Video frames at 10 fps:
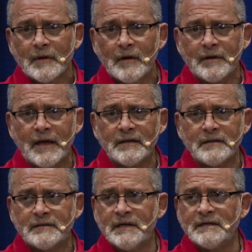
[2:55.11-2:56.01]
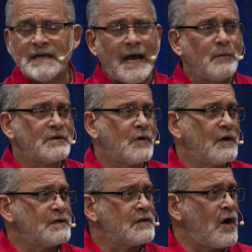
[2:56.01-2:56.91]
Okay, sin is that which
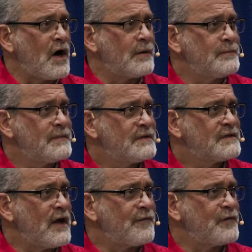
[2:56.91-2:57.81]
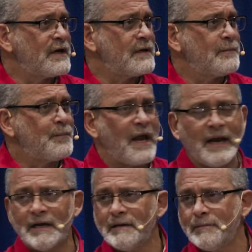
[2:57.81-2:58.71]
causes harm, suffering,
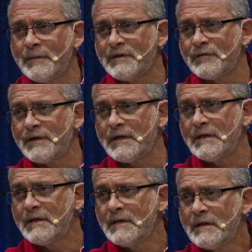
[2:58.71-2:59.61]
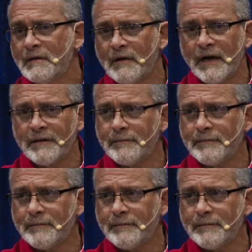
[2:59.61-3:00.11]
pain, misery, right?